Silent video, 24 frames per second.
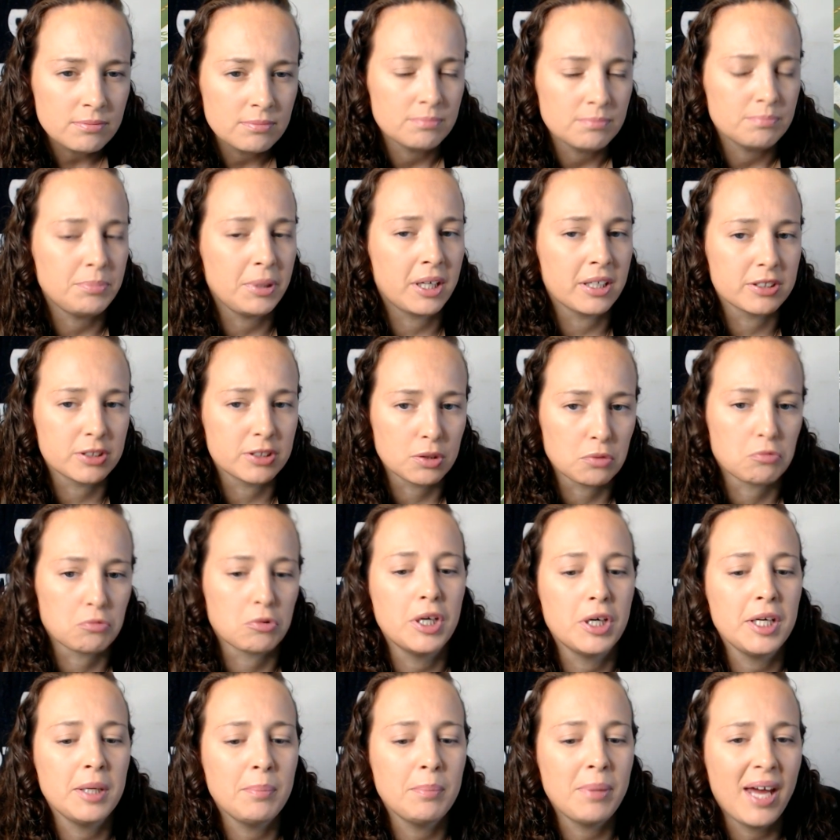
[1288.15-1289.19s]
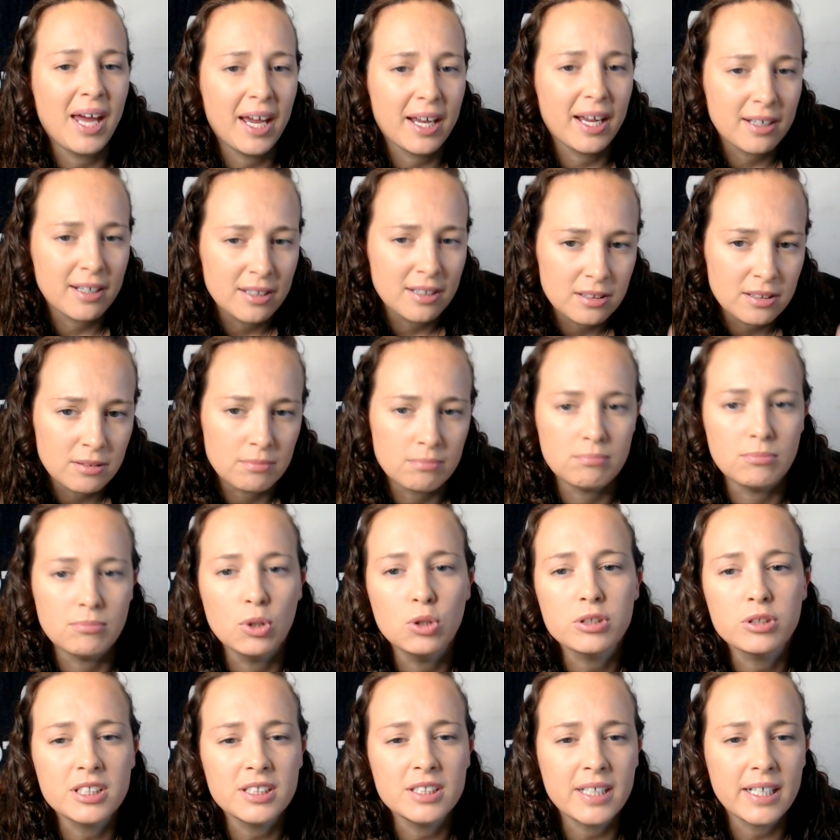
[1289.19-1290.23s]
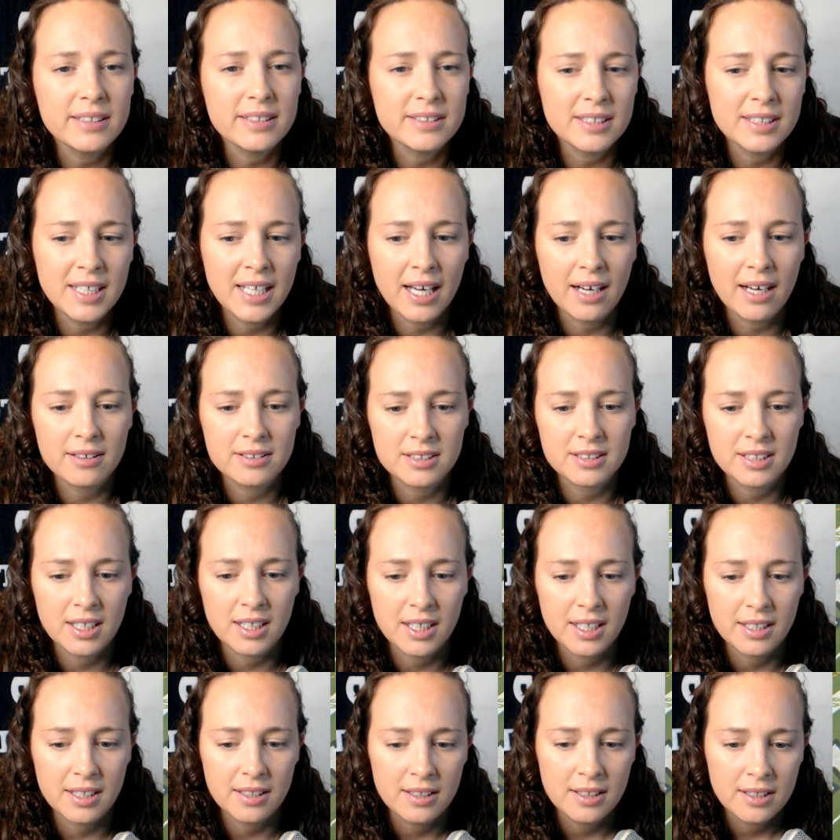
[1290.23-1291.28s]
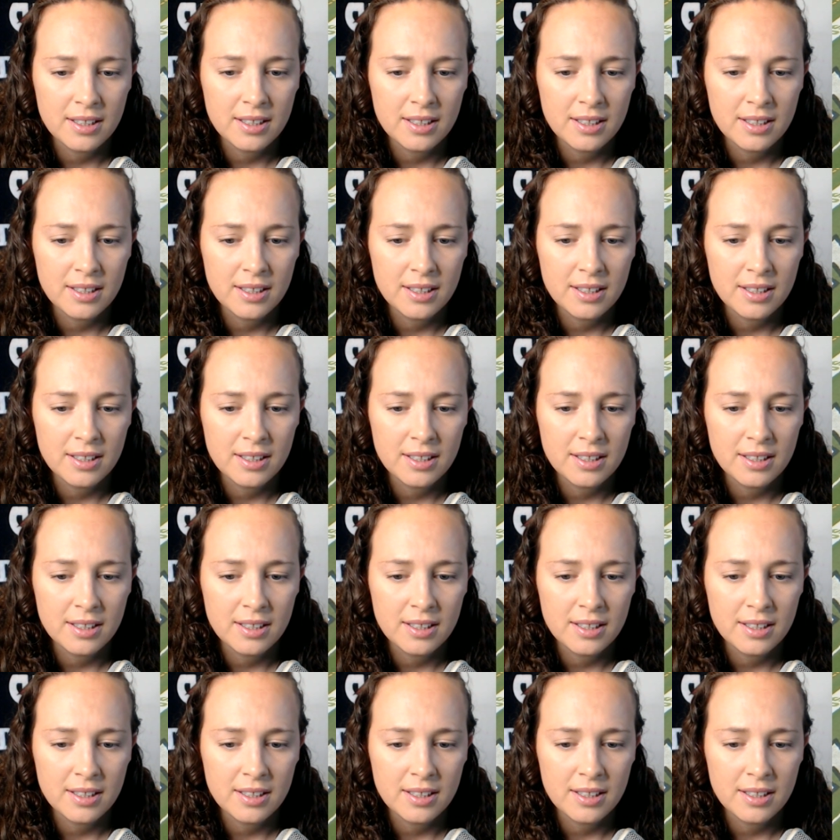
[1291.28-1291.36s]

Because the running back motioned out to the outside,